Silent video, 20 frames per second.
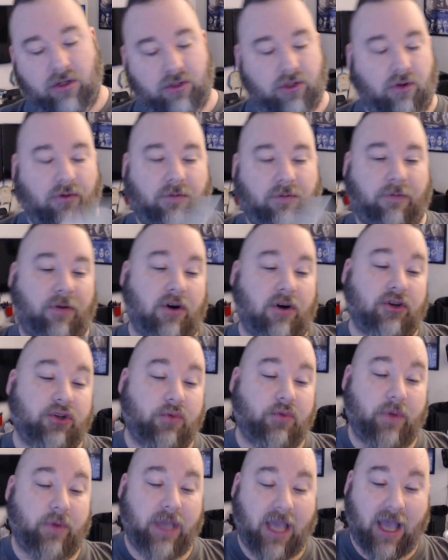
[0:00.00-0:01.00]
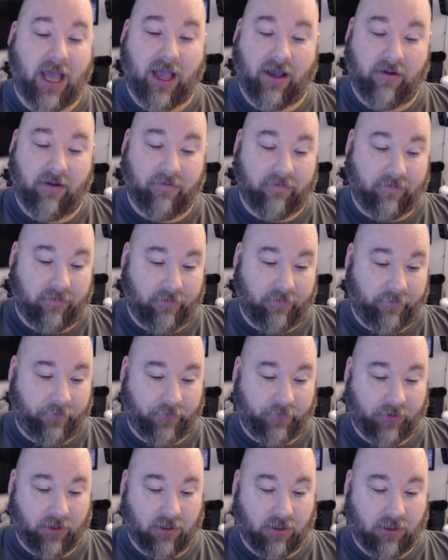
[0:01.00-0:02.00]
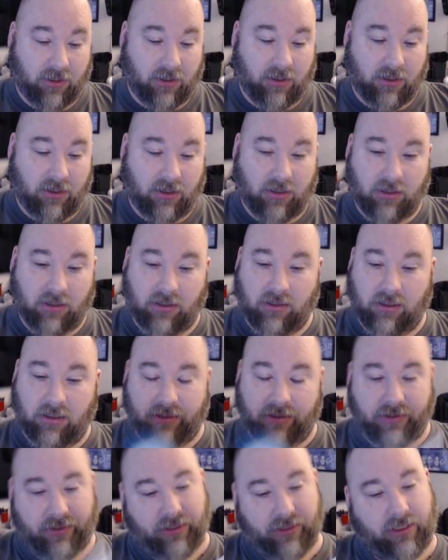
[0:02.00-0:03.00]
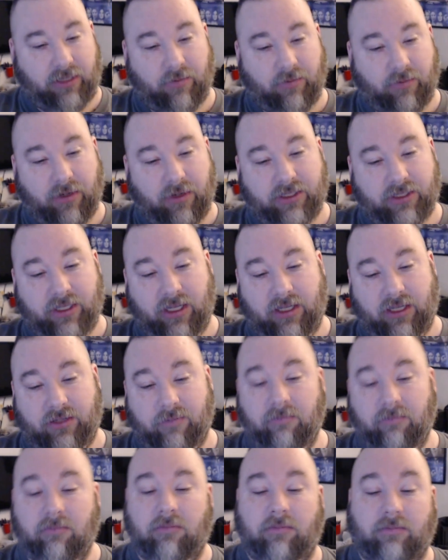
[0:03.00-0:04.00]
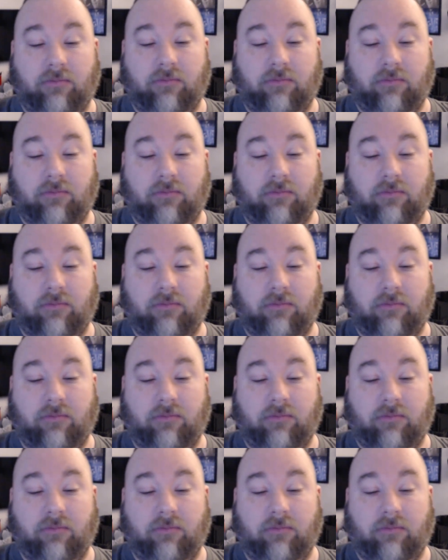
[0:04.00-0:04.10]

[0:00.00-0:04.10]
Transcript: So first we have, let's see, what is this?